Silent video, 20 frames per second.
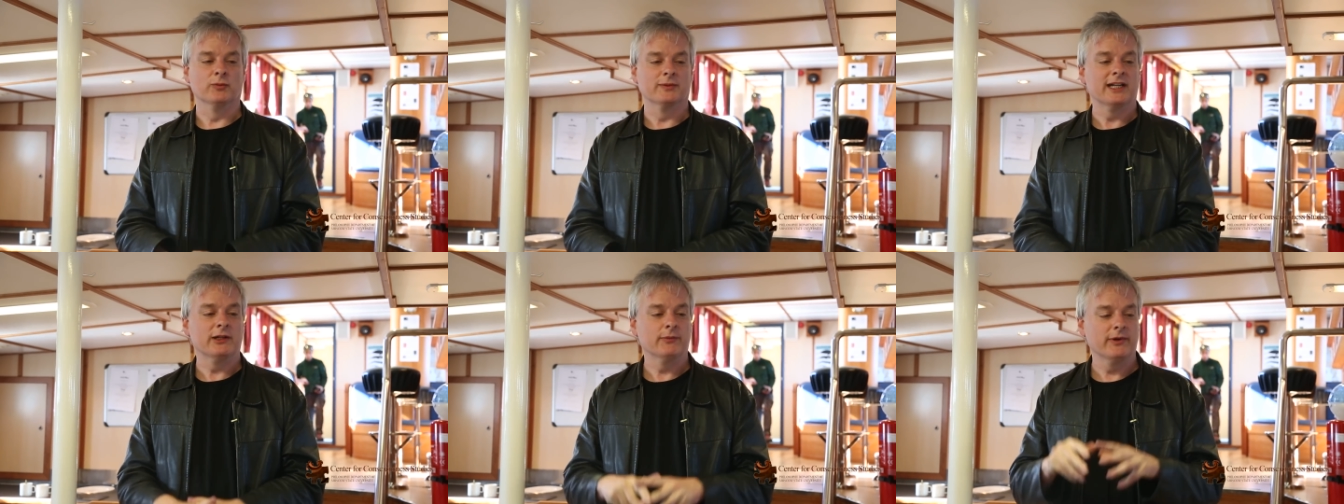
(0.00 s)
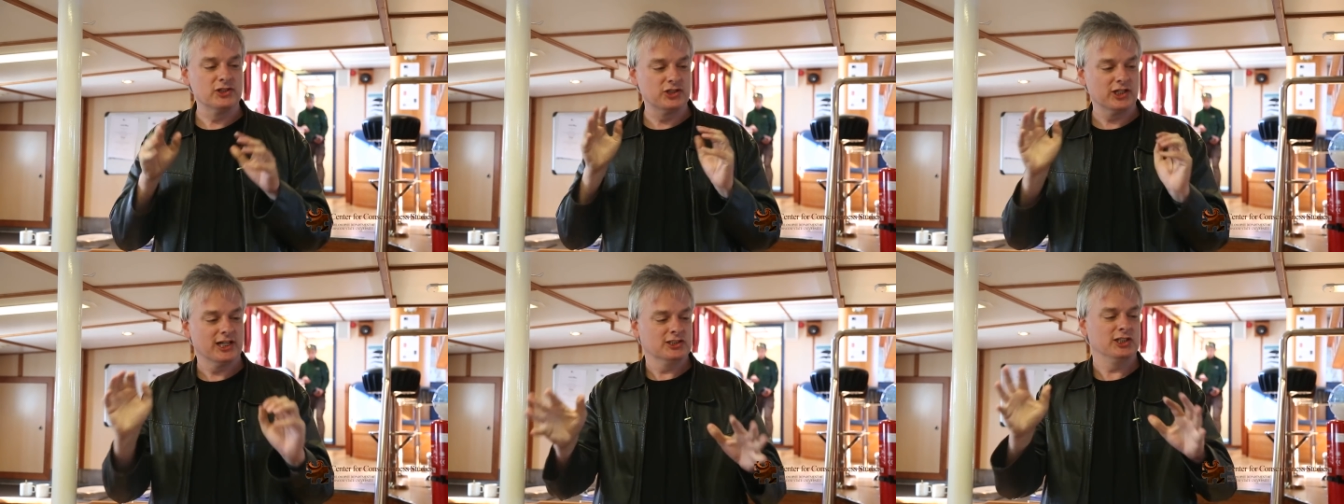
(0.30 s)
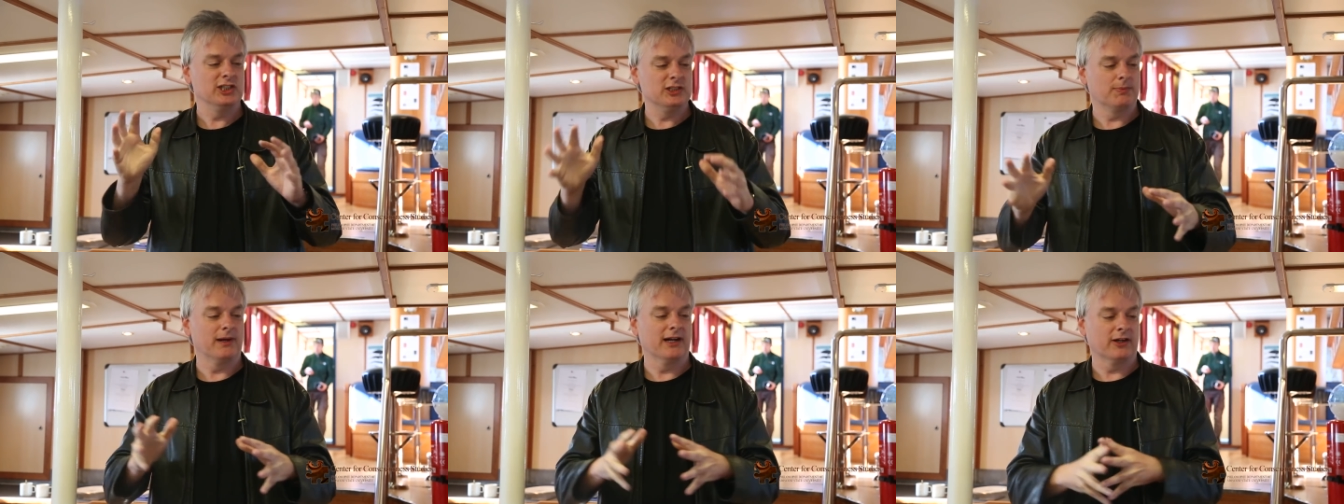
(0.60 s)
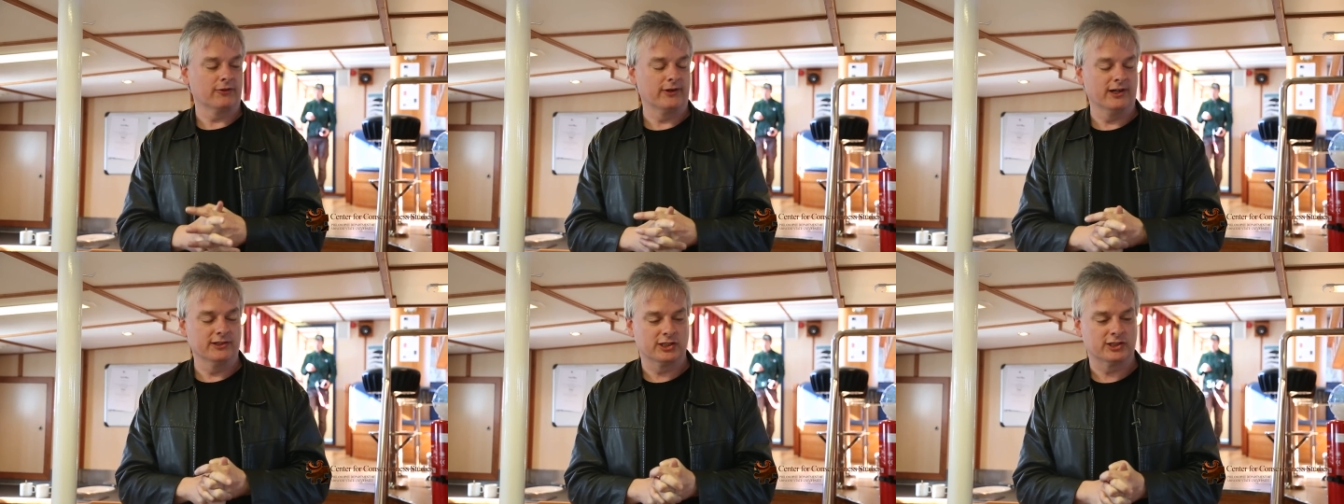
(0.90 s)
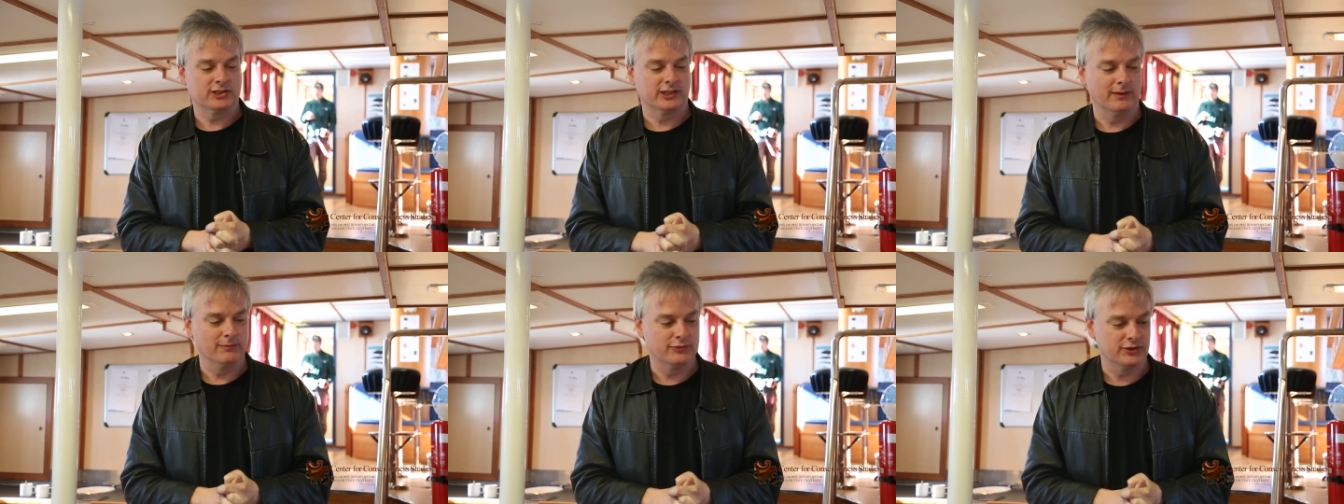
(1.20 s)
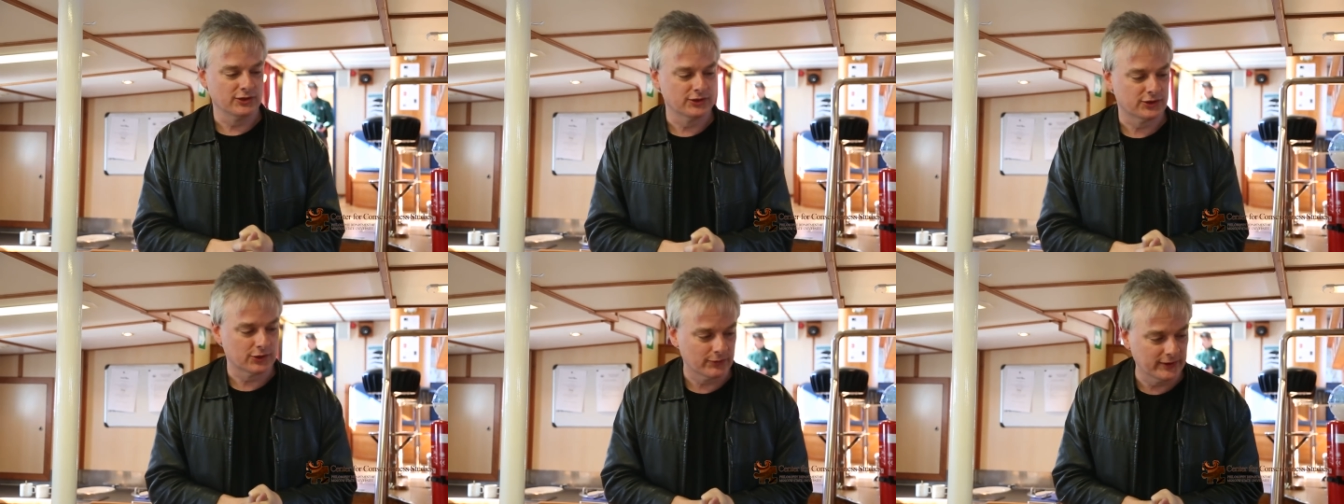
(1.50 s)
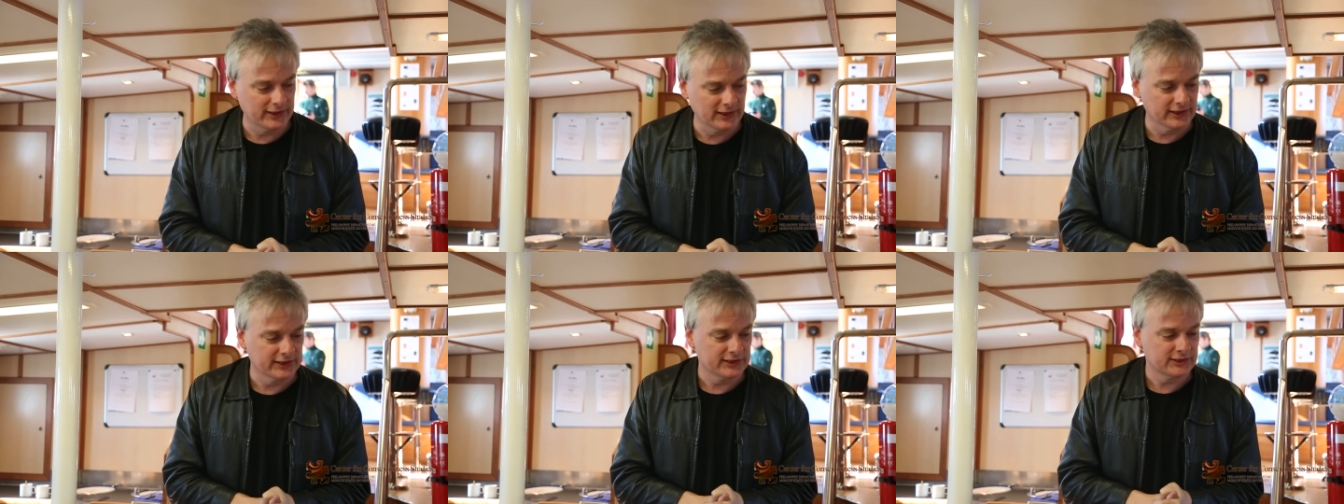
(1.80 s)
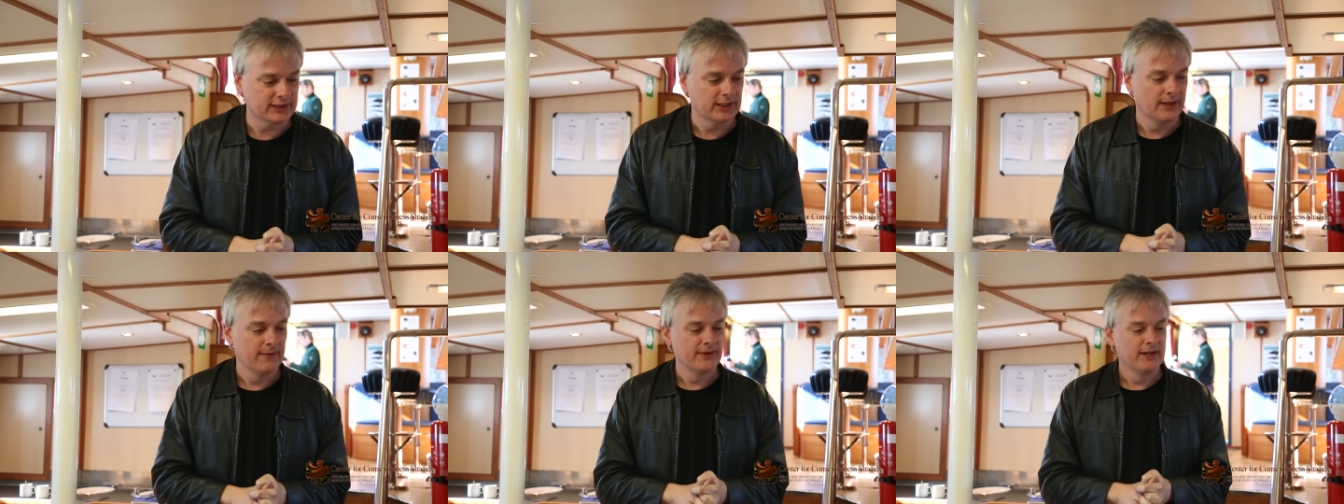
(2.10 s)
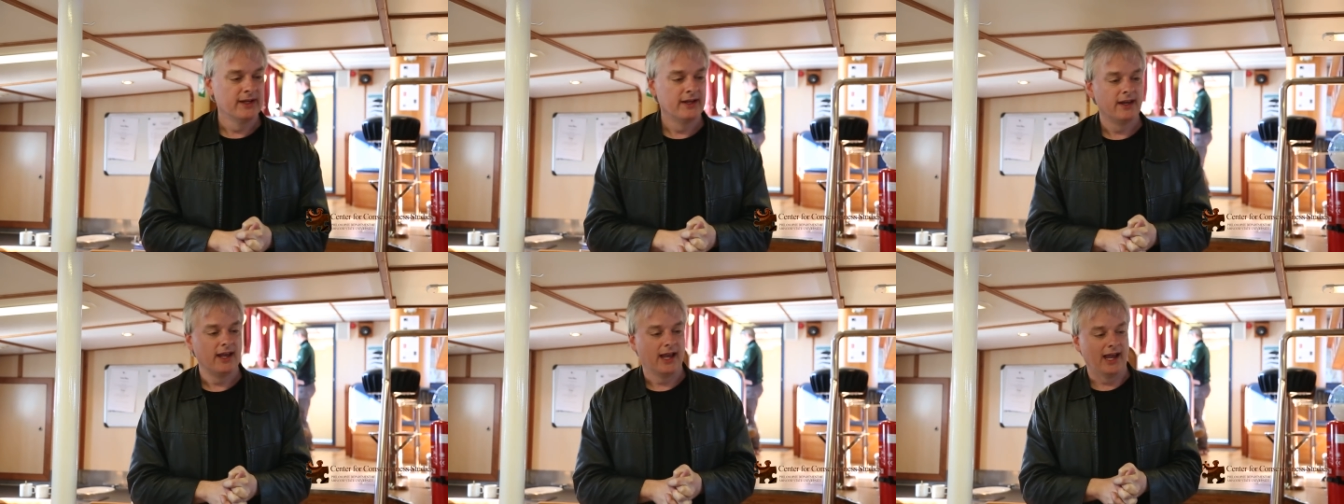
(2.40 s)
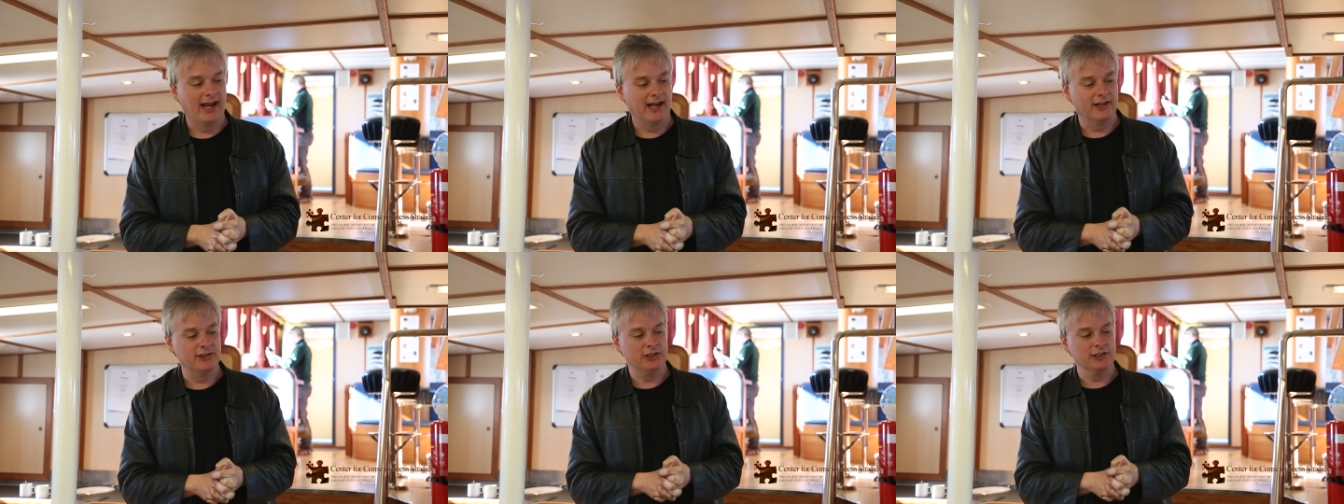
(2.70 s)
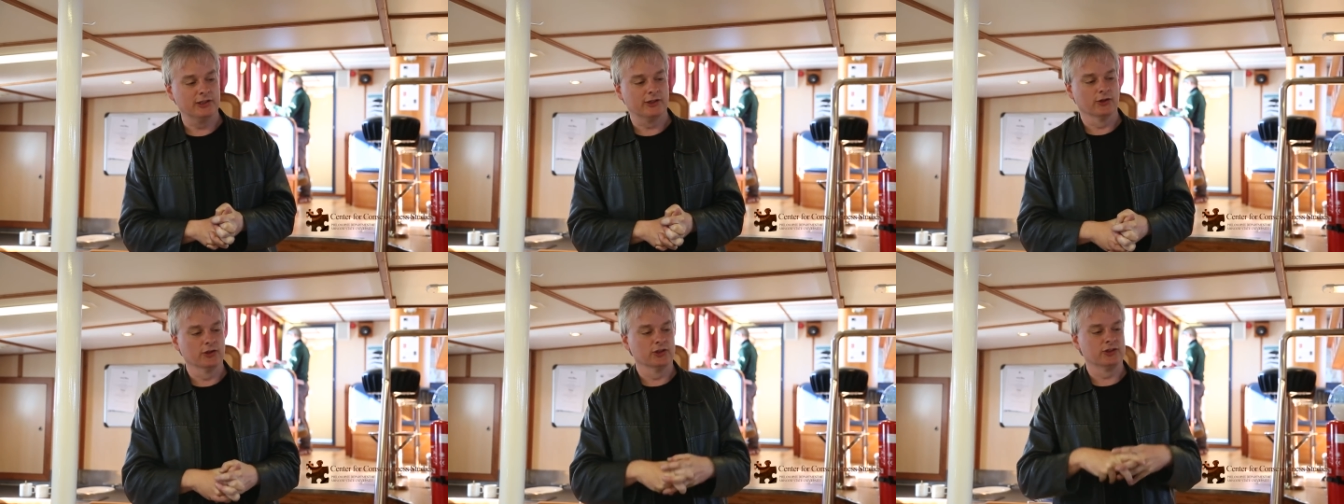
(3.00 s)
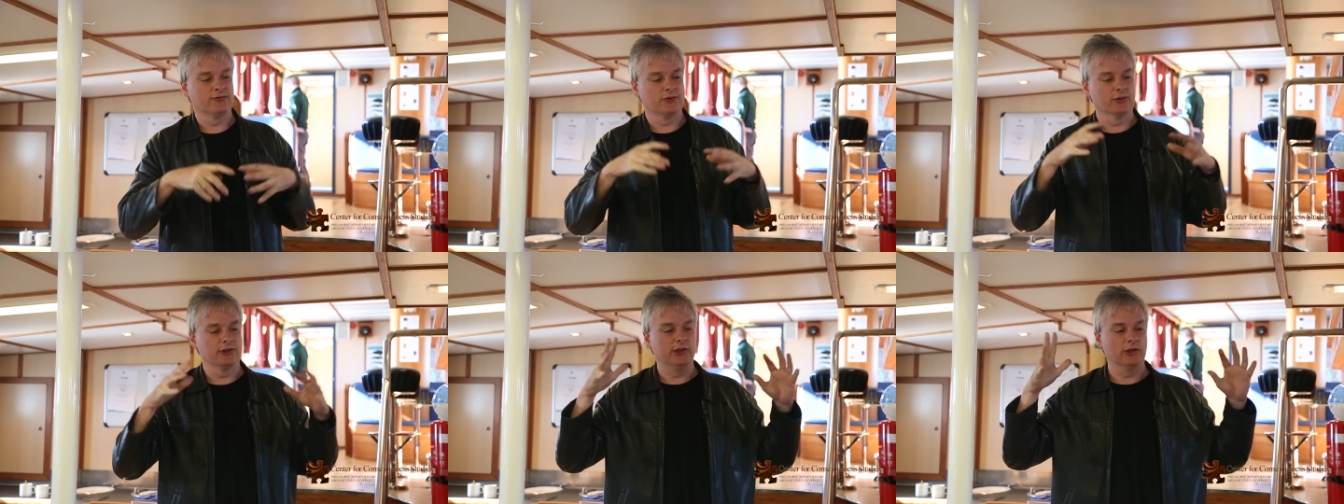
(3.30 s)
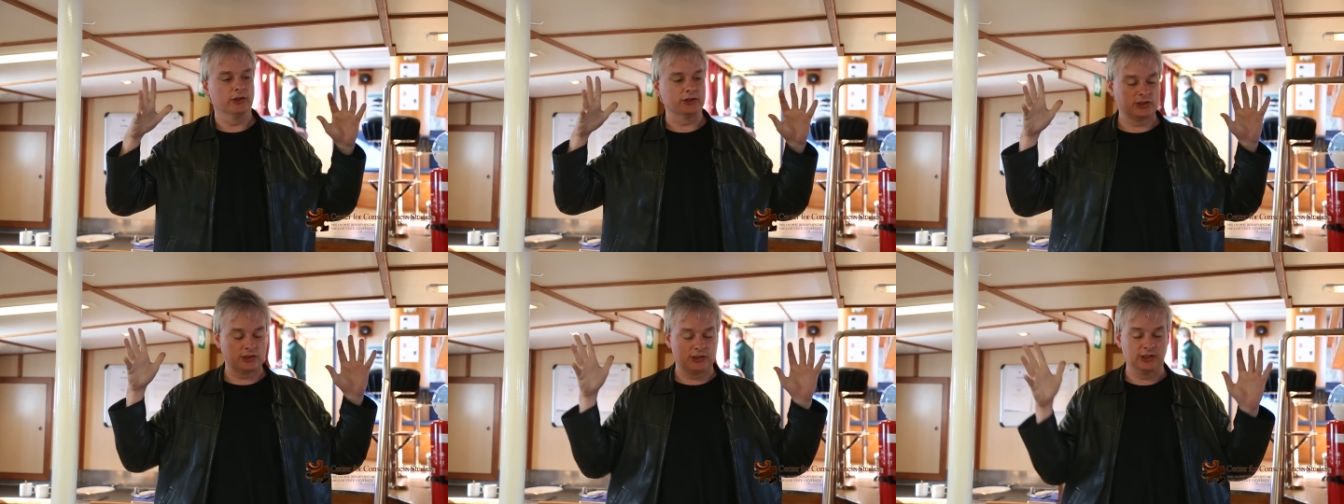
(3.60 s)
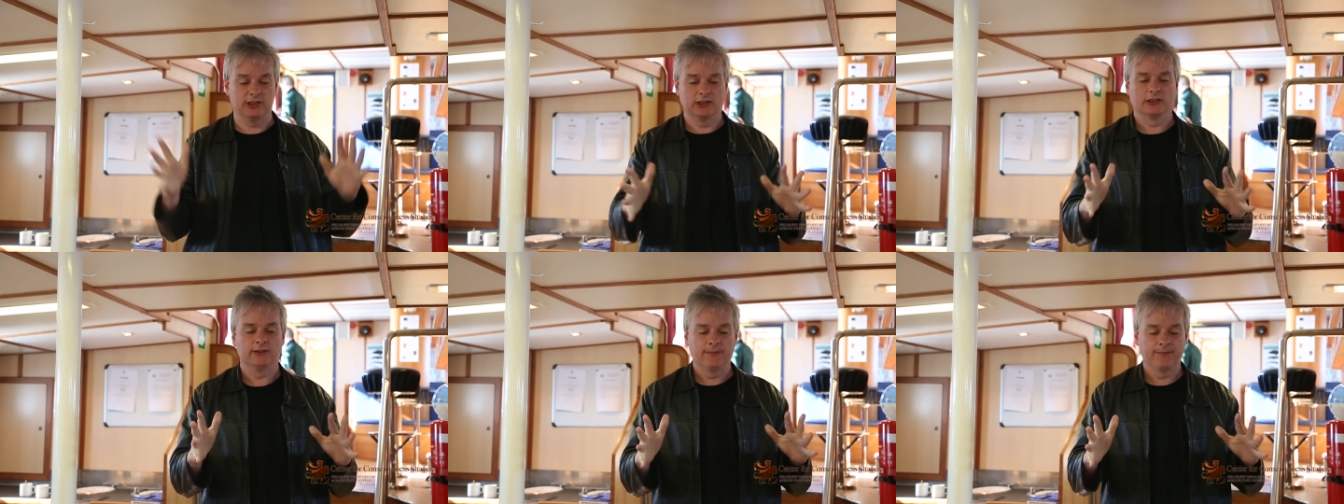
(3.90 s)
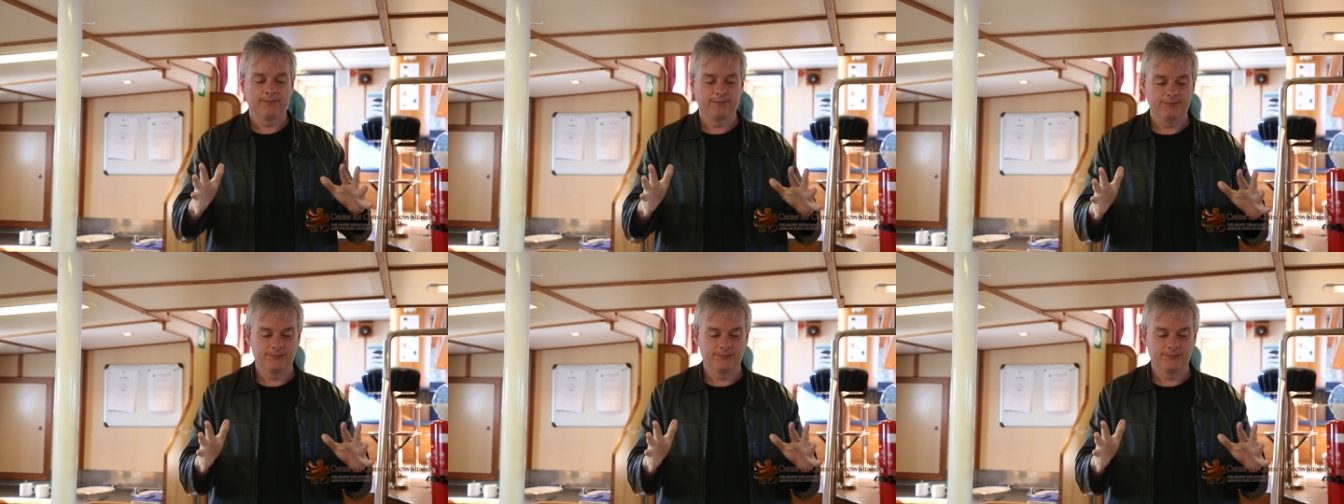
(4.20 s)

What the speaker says: But anyway, Jesse's background assumptions are realist, and he goes for the austere